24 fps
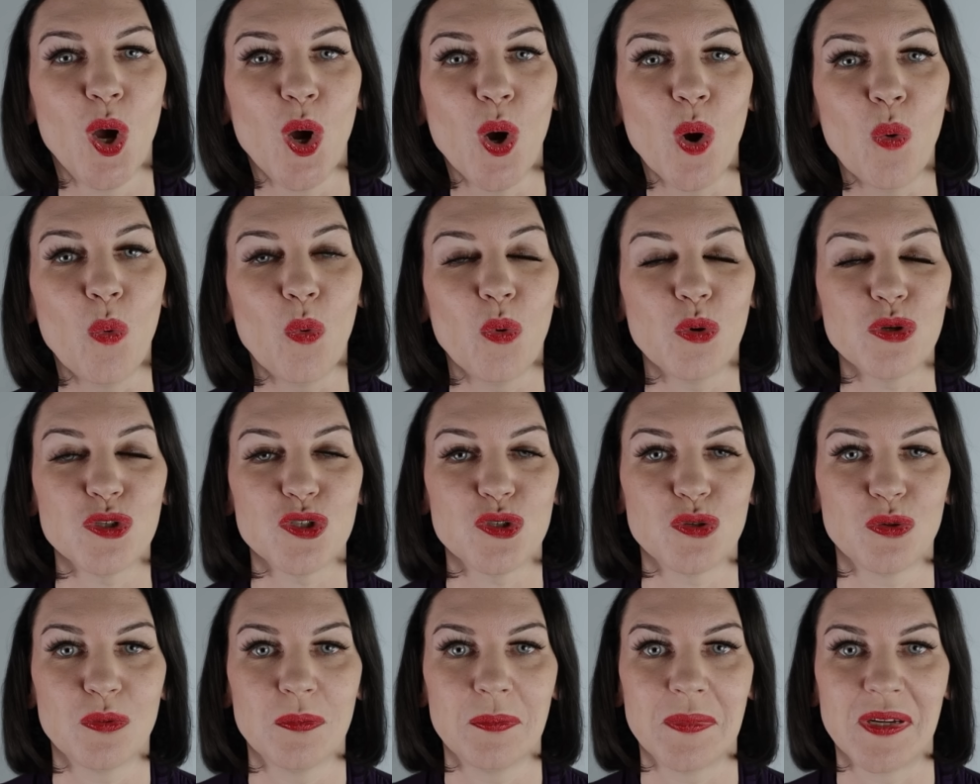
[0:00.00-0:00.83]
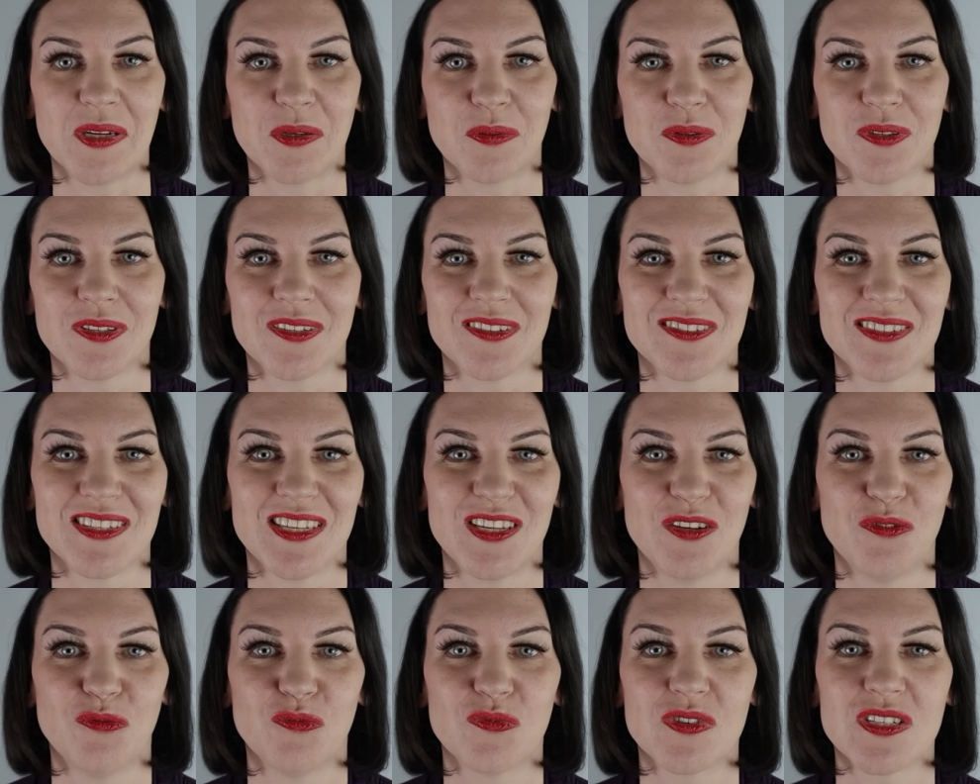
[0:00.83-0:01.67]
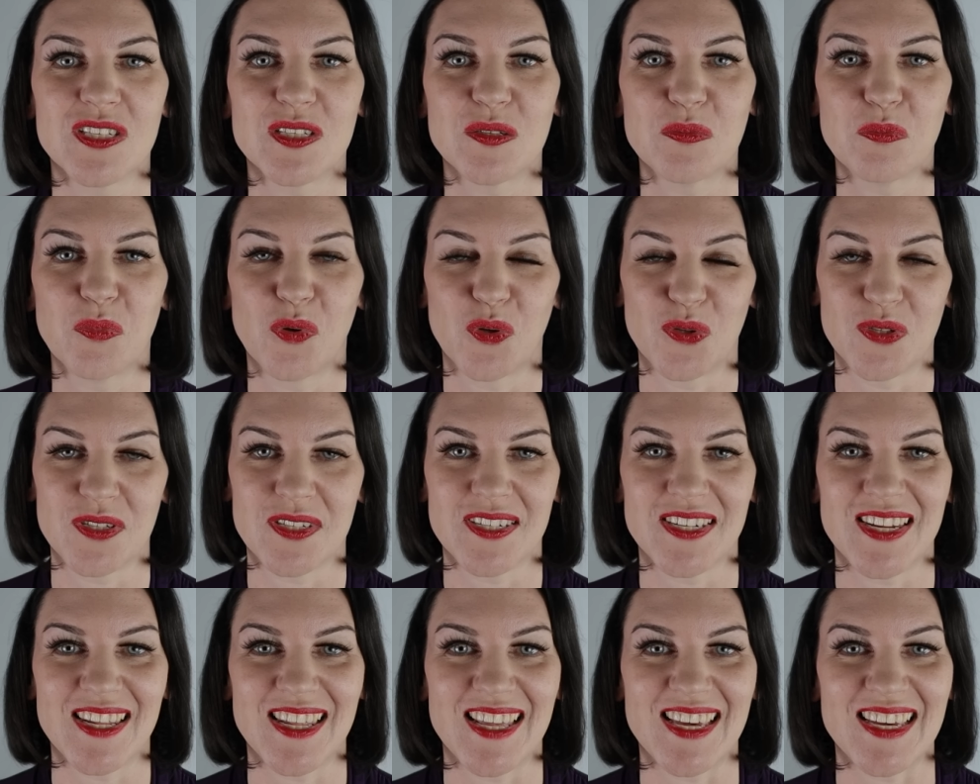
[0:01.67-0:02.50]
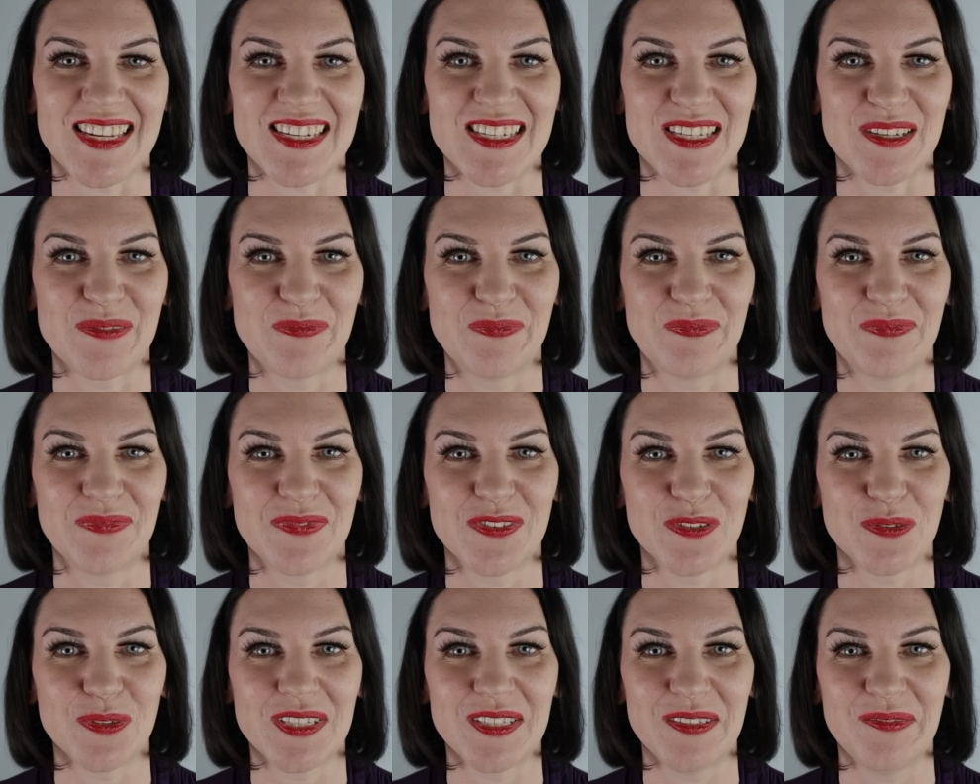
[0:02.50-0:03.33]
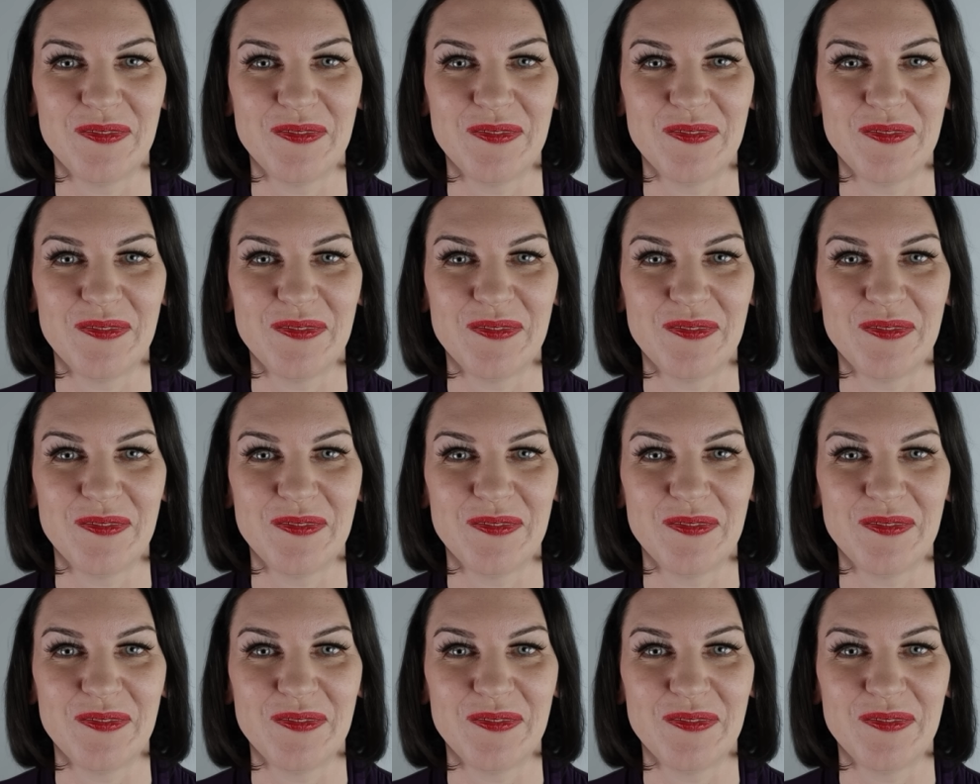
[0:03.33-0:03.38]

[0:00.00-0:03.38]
what your mouth does in response to that. Okay?